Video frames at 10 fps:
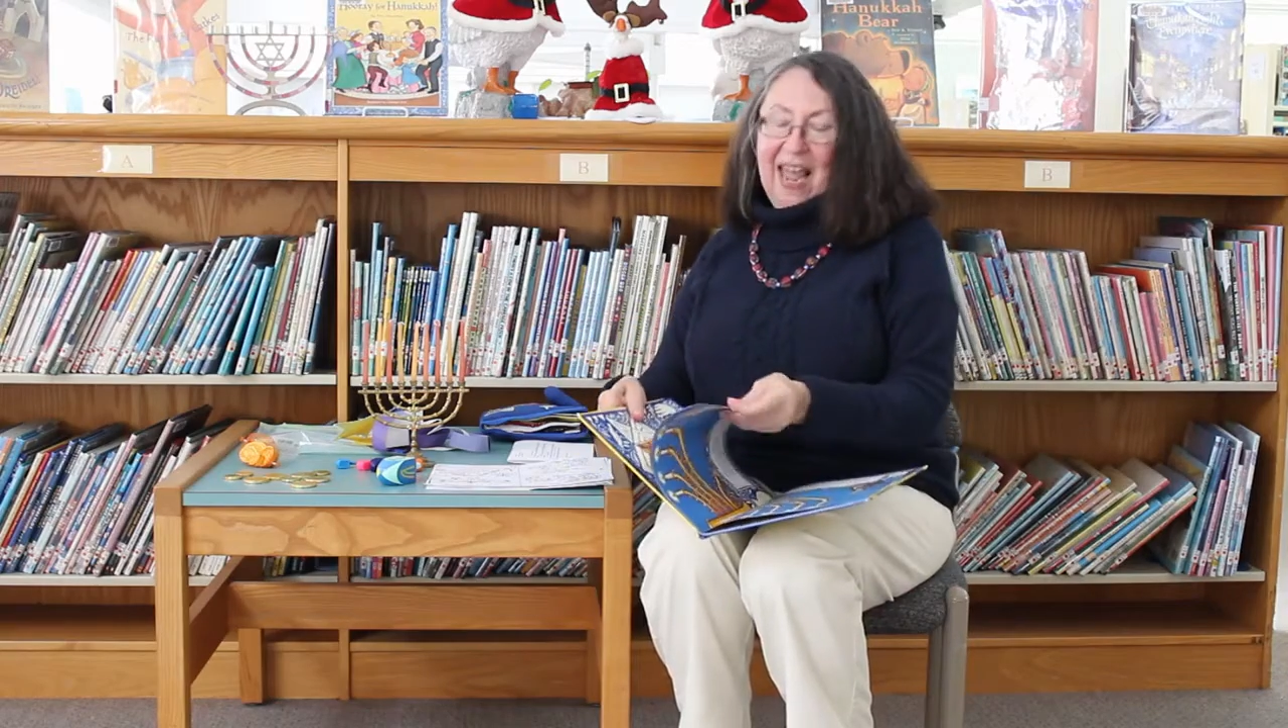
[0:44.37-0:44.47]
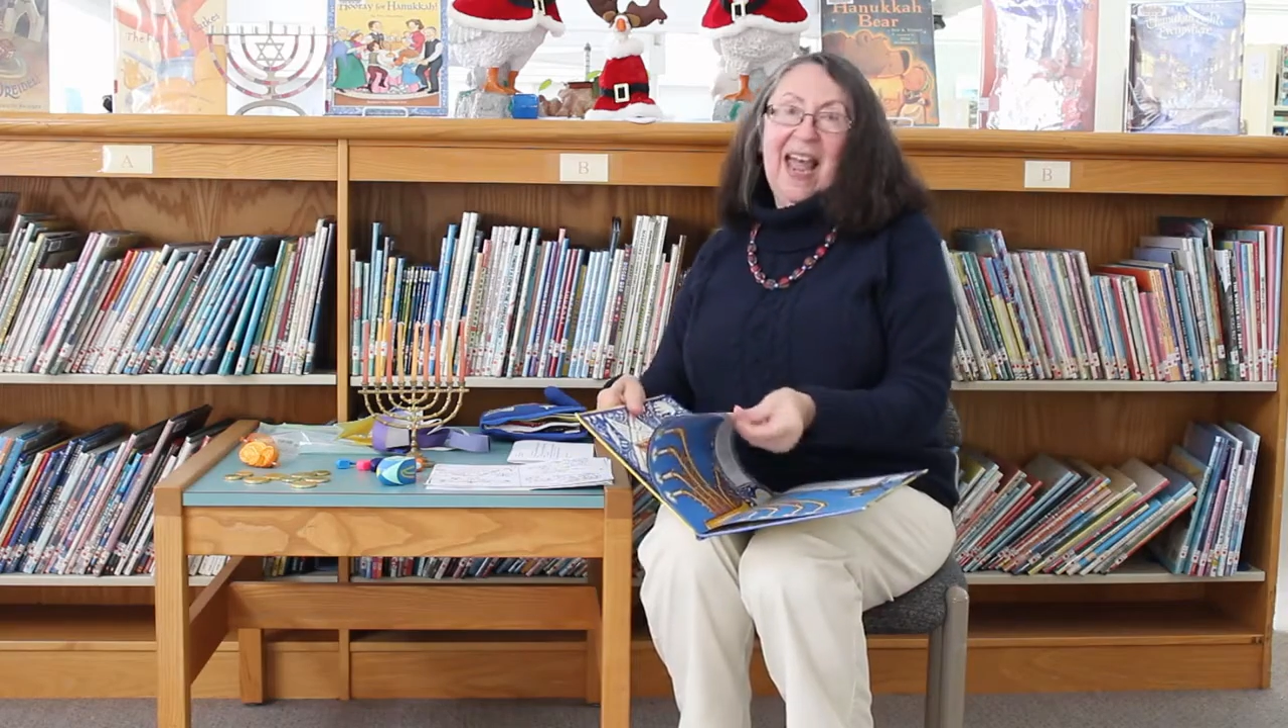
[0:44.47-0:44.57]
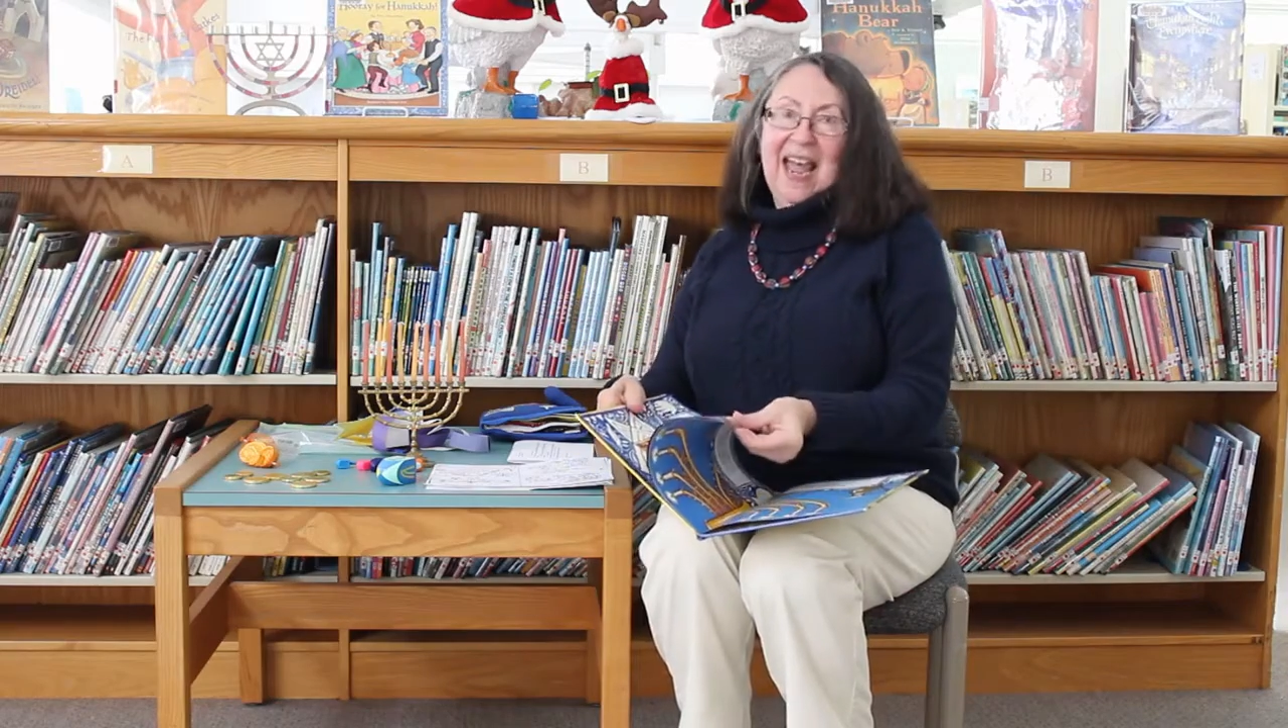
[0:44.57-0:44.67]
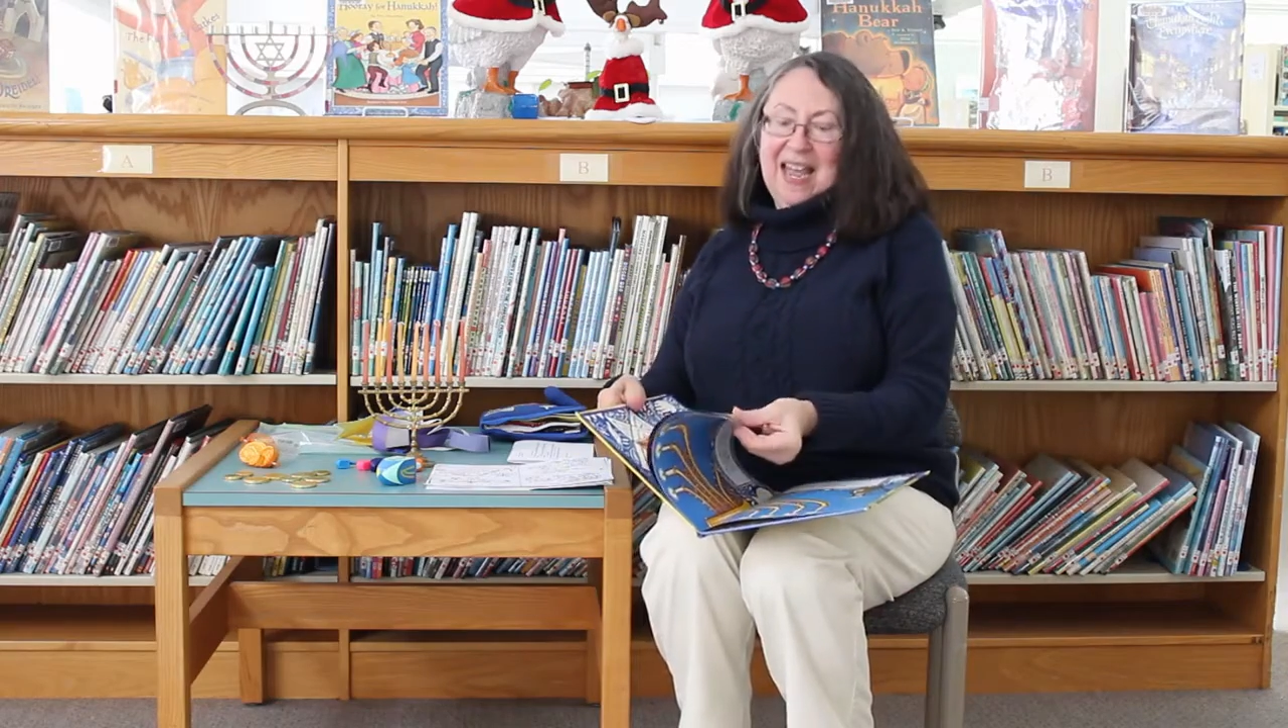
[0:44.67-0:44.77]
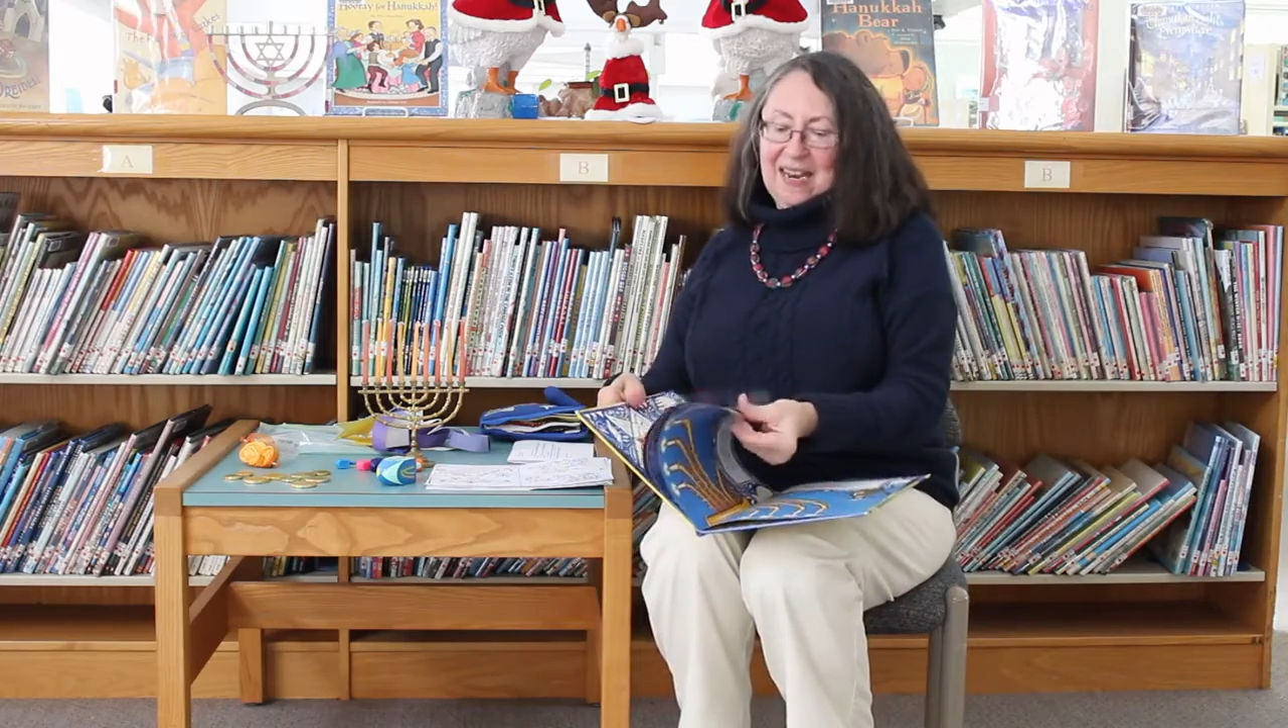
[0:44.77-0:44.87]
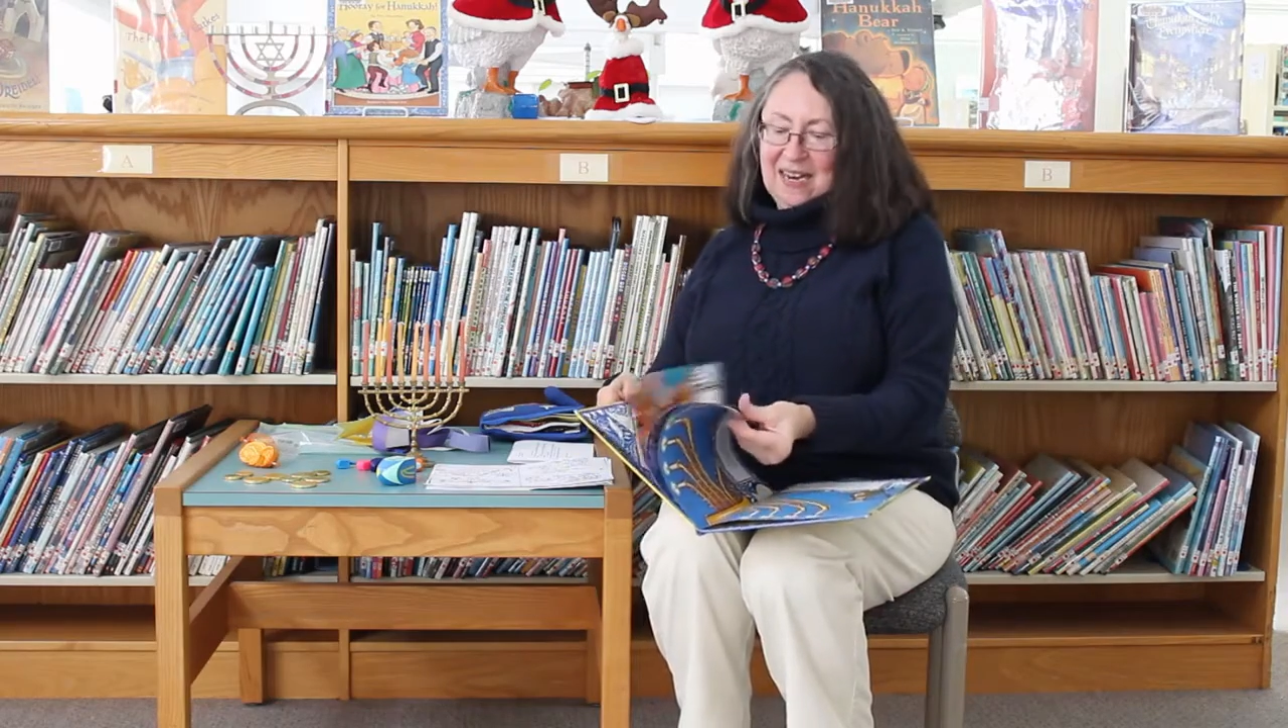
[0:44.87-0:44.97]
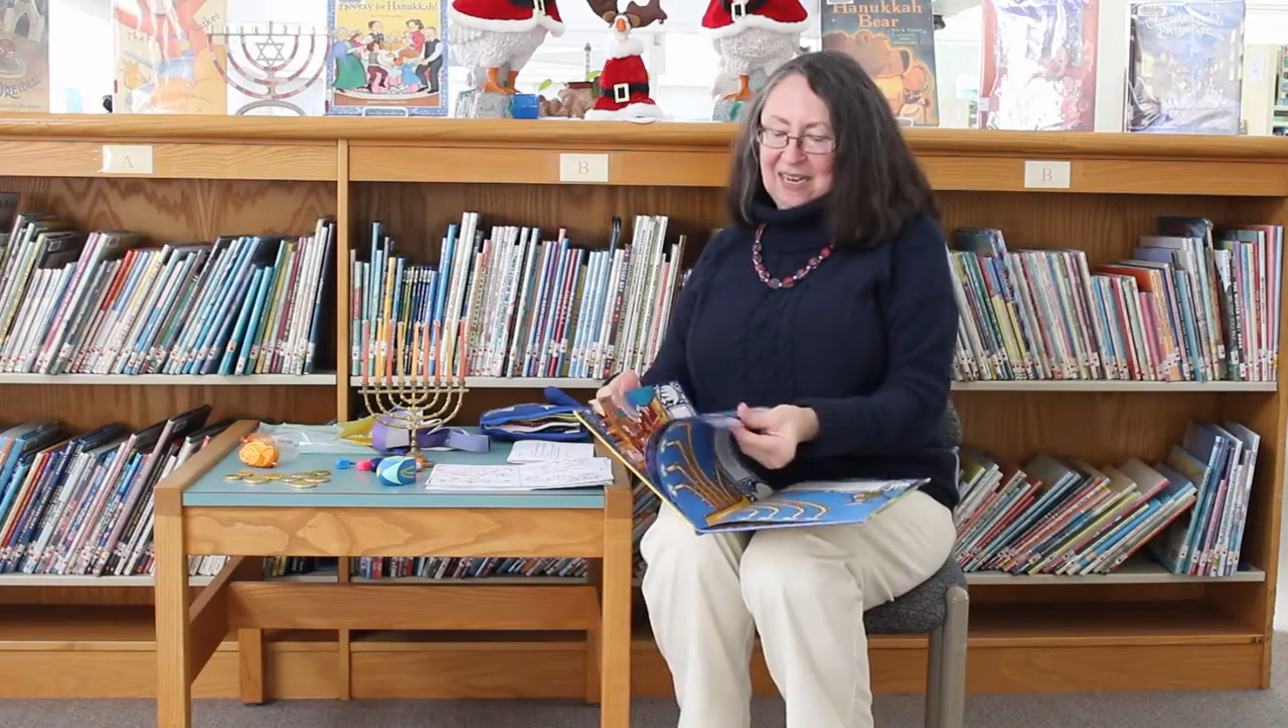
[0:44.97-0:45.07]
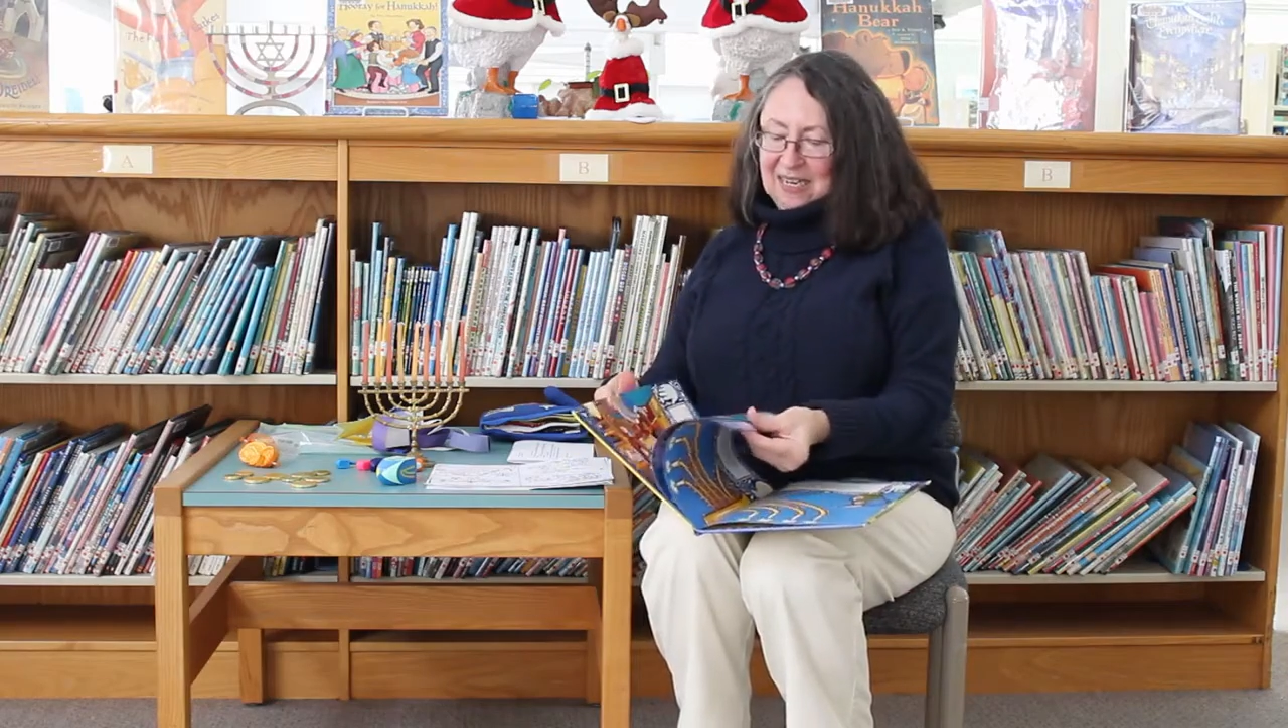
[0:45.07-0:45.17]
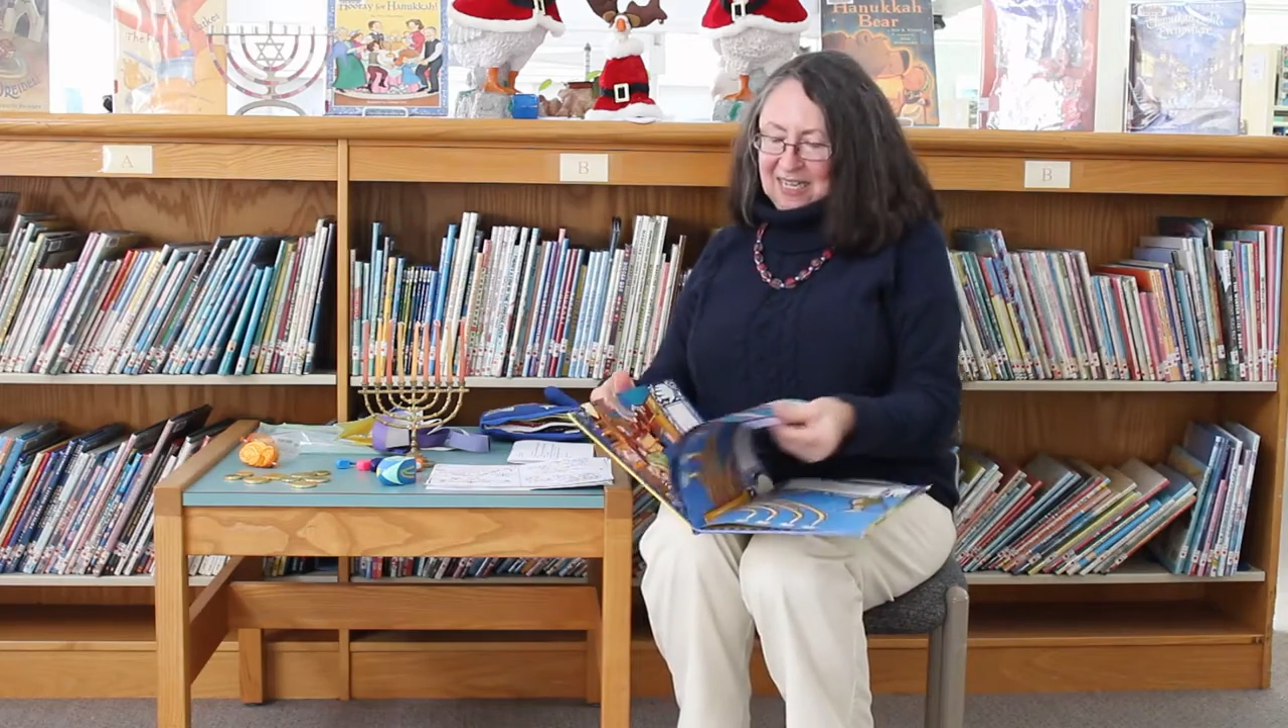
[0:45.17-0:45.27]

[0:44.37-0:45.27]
And